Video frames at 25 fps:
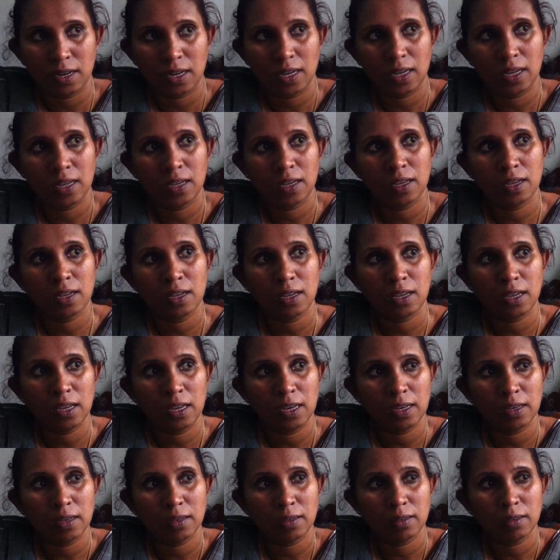
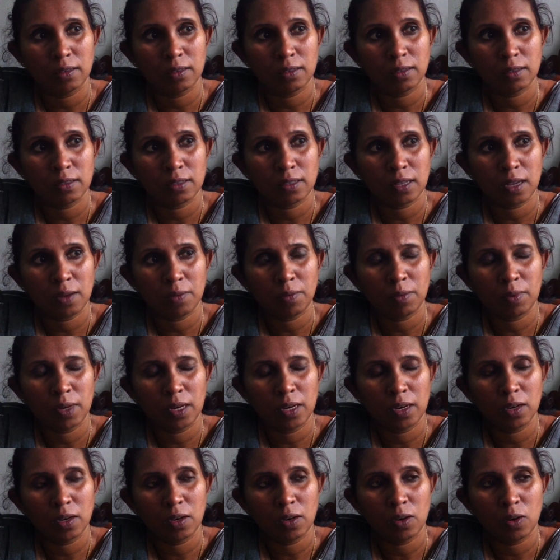In
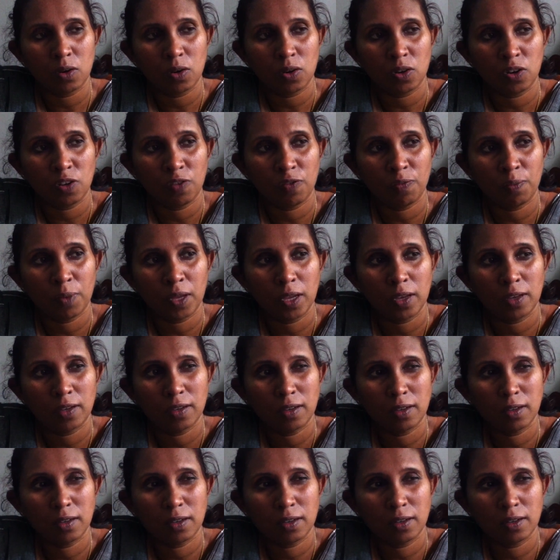a lot of
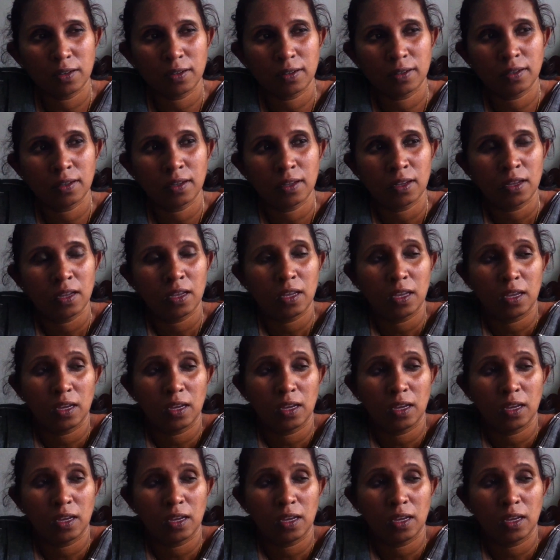patients,